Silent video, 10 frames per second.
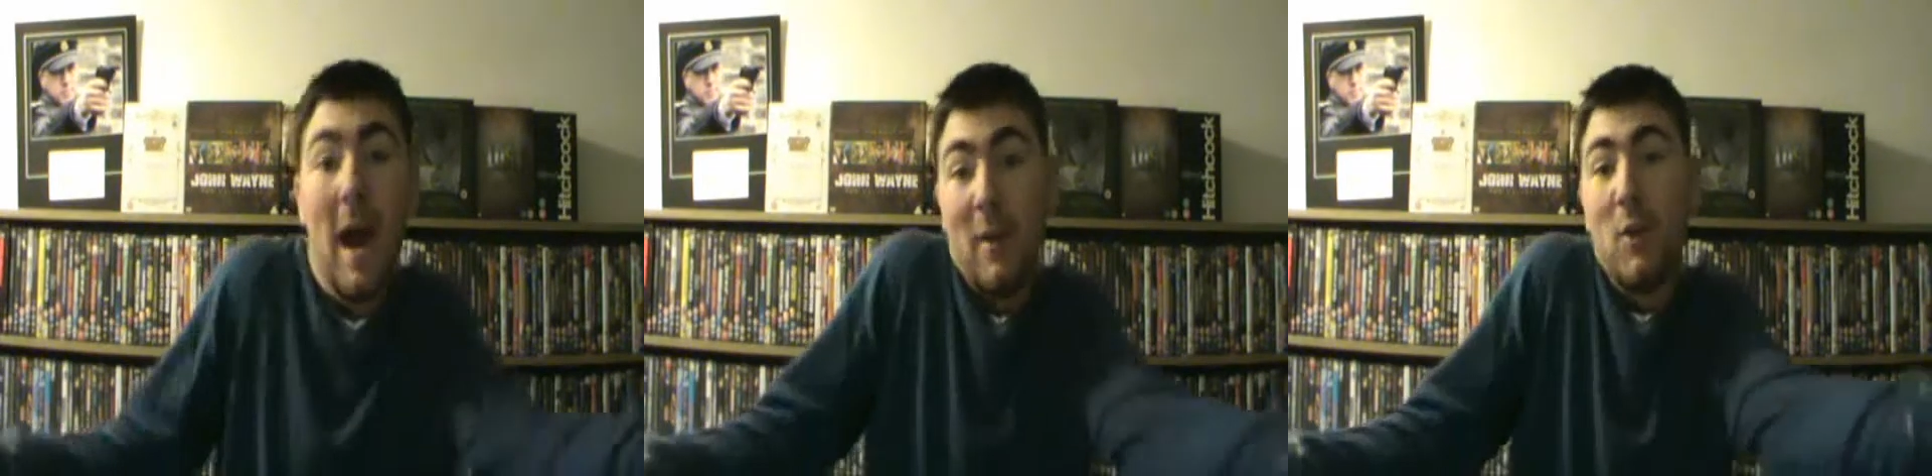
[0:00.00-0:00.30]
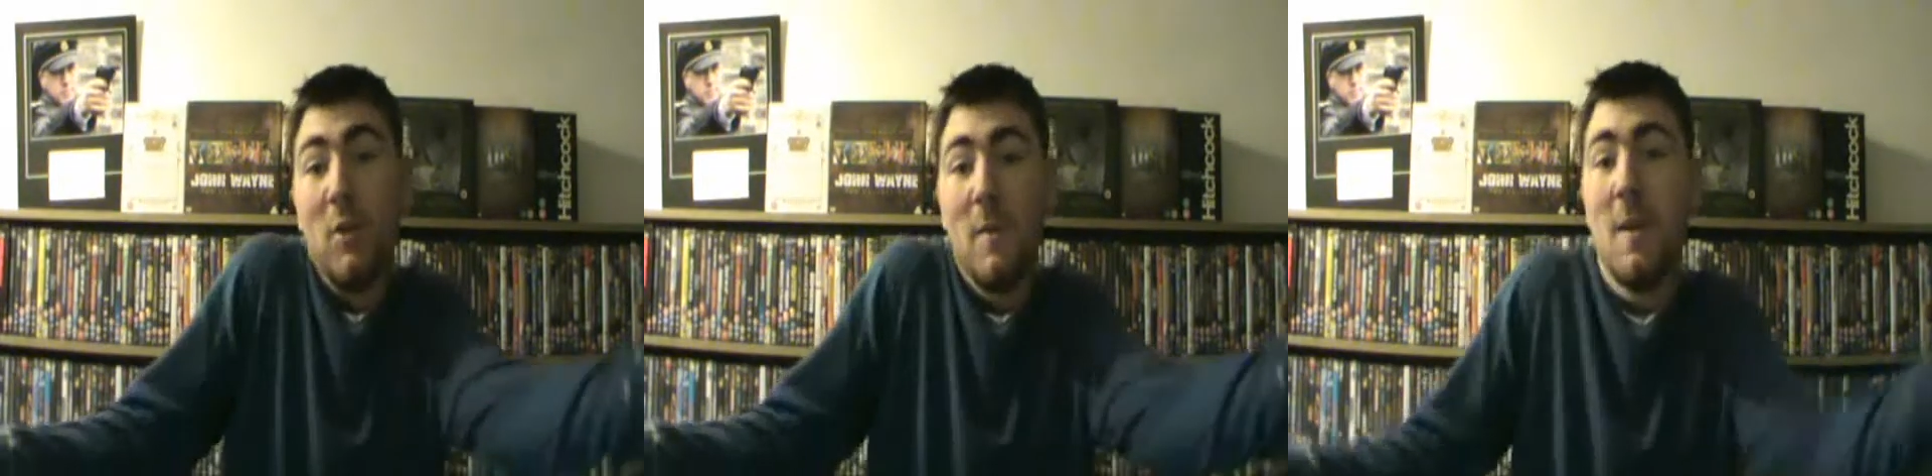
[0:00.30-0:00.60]
I don't
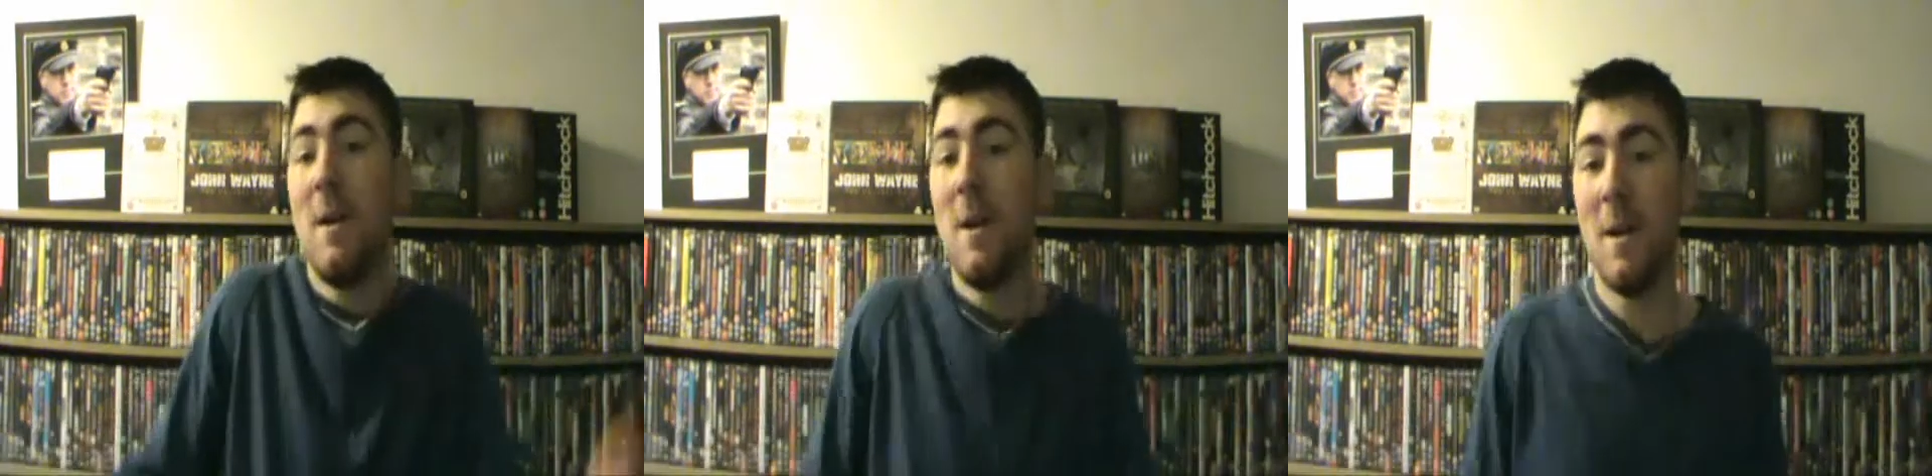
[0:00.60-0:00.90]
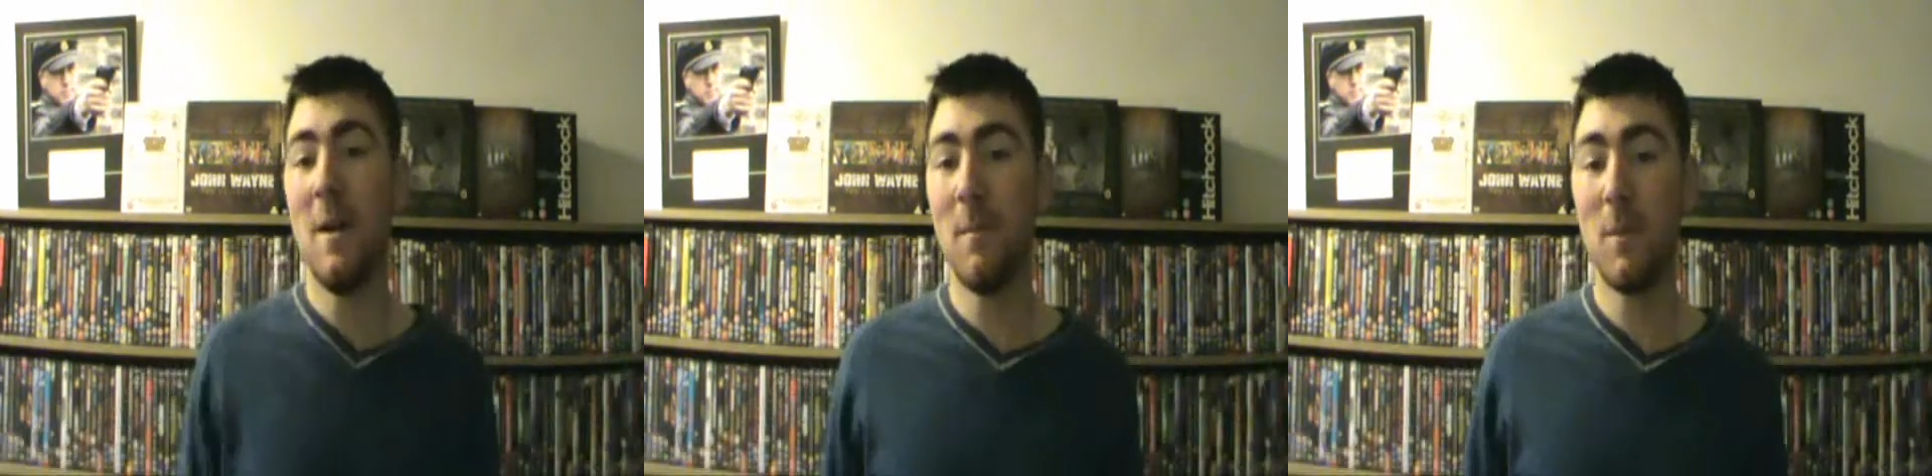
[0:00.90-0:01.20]
know,
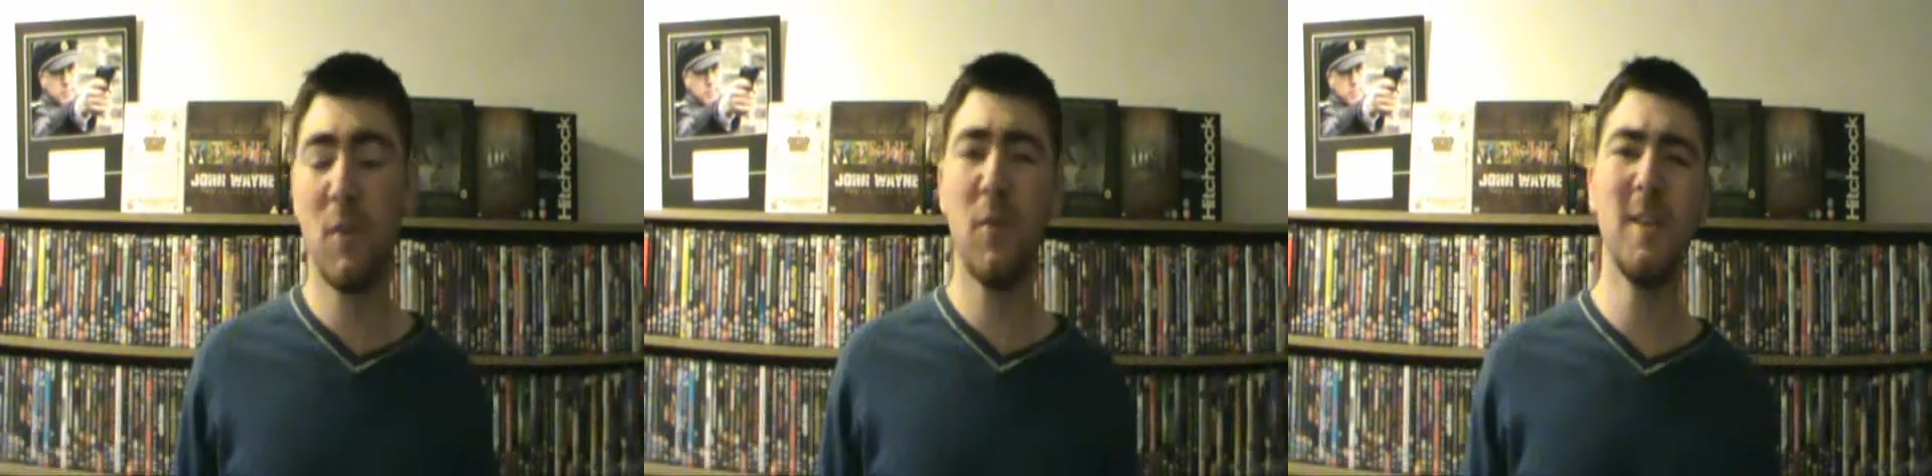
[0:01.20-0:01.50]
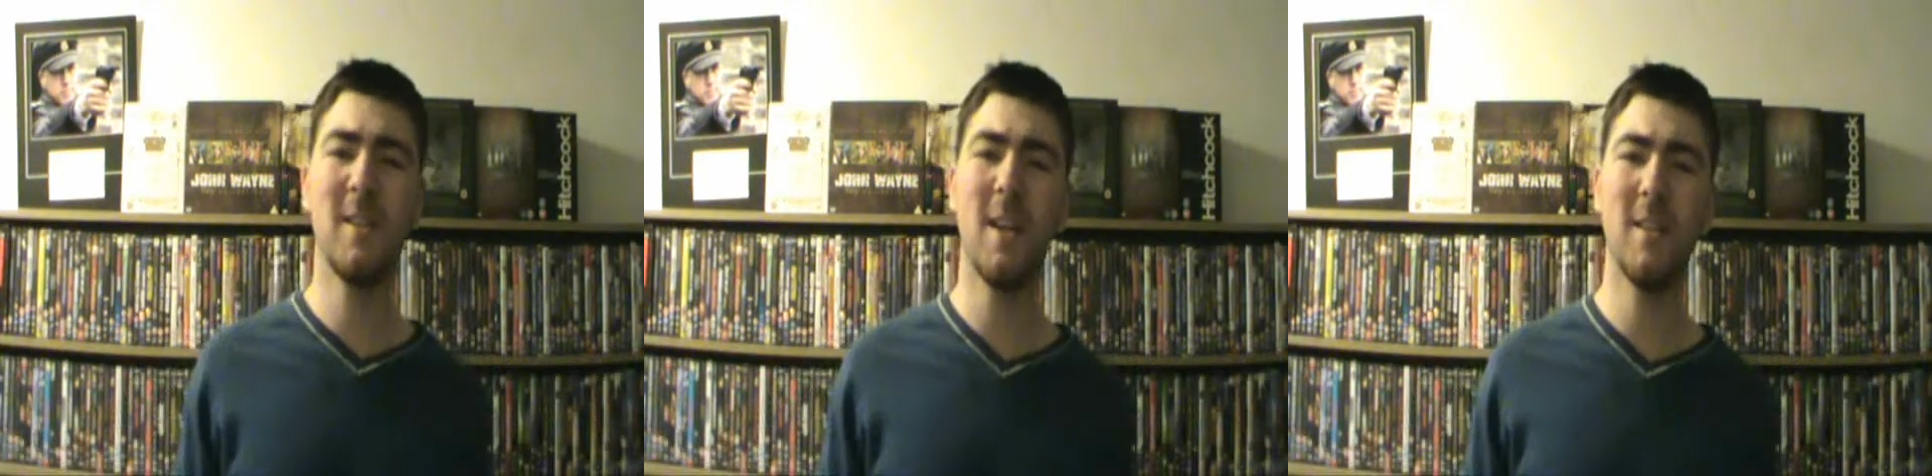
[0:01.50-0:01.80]
but it's
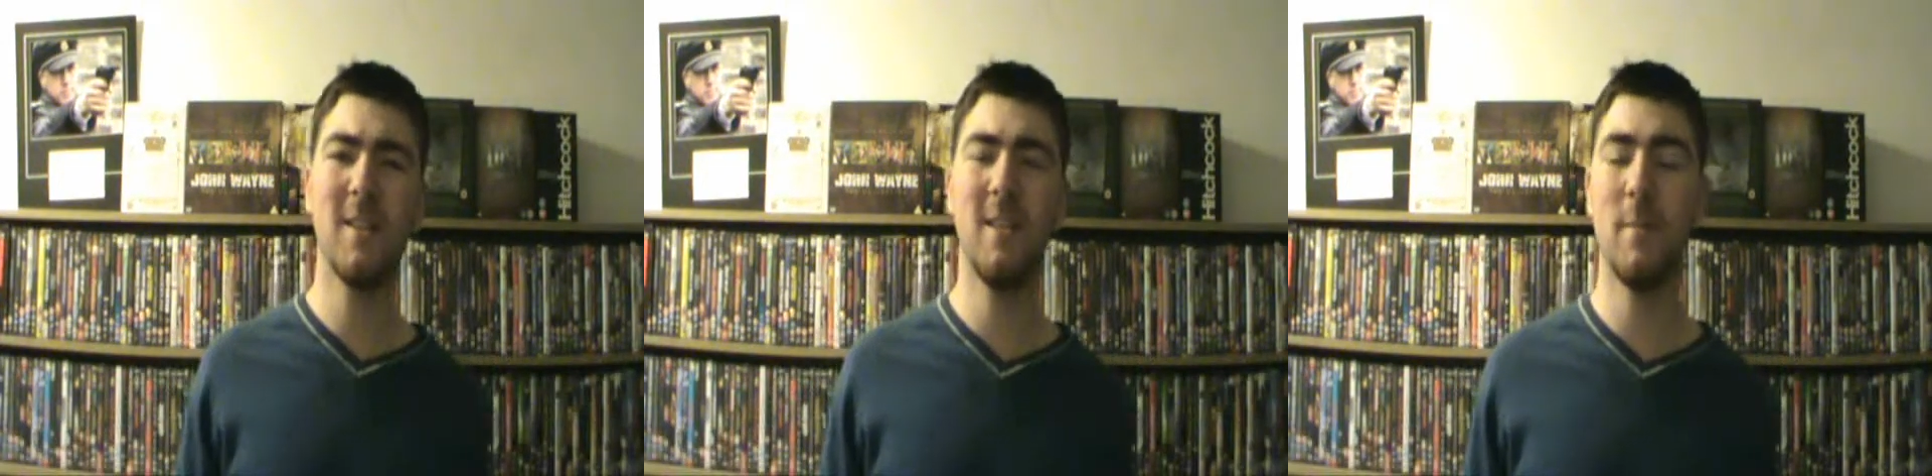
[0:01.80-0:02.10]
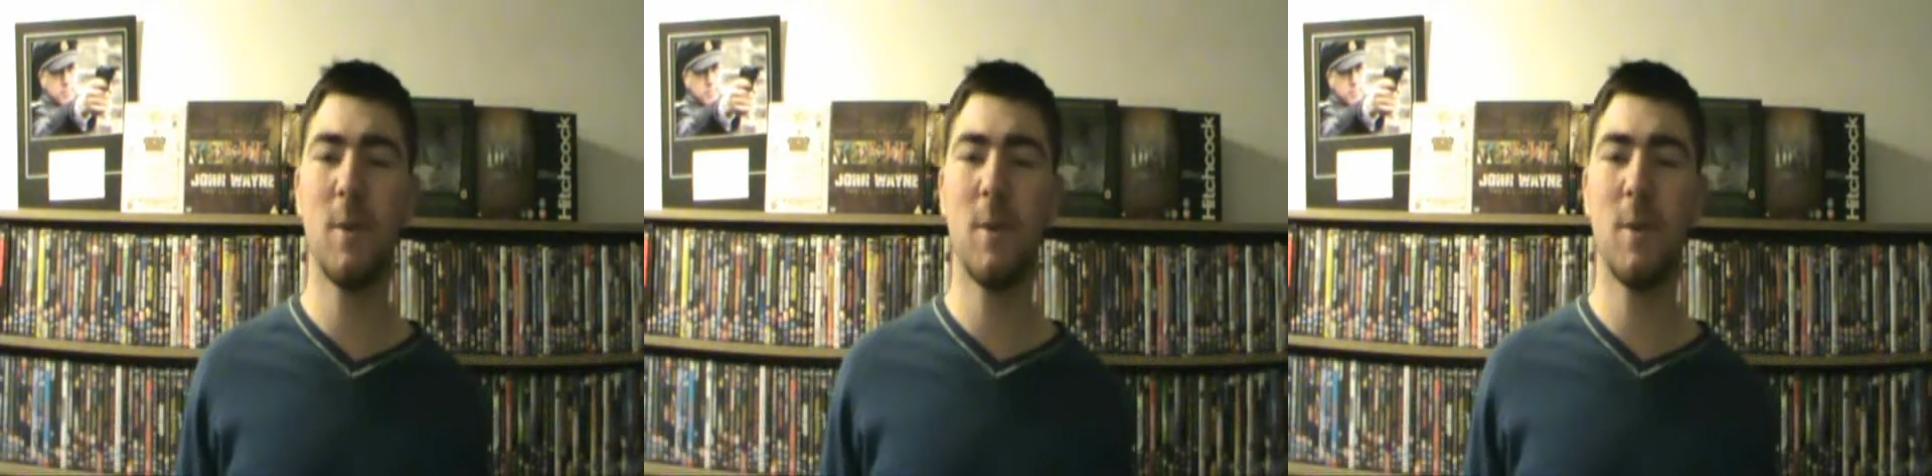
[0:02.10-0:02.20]
funny as hell to see them